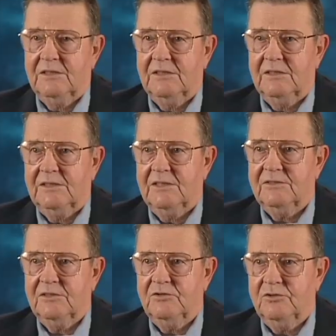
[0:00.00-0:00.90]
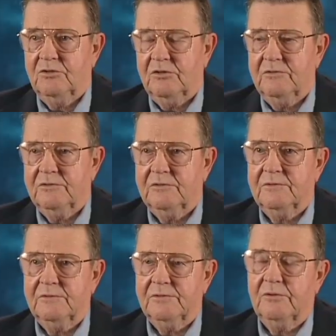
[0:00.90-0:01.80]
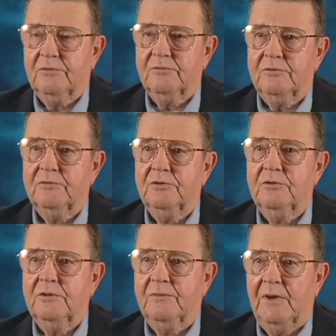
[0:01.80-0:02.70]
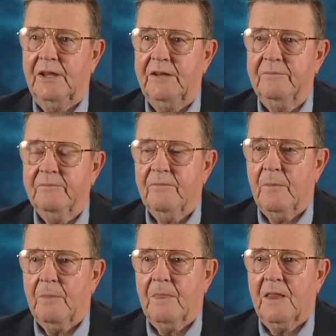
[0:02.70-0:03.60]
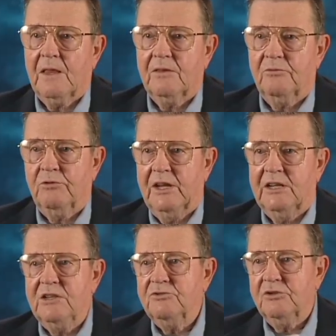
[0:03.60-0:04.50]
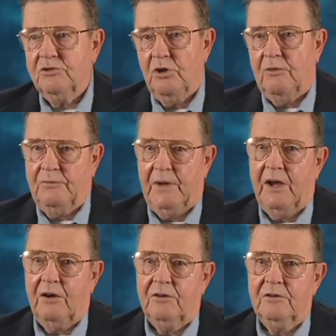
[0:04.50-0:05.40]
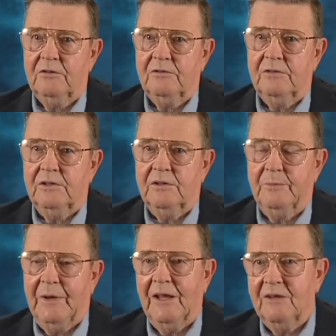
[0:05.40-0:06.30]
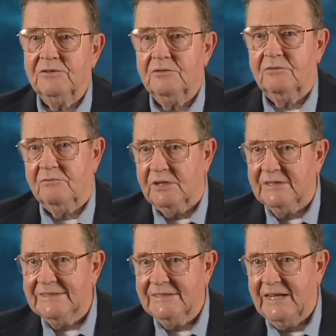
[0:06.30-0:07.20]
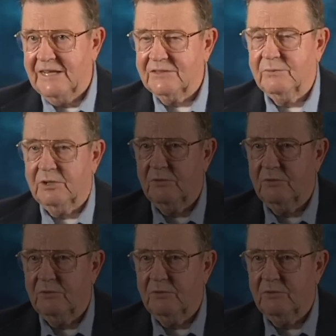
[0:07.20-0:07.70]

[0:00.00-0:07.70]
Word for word: And I said, "Sure." So during the flight, the right engine caught fire, and the pilot turned around and asked me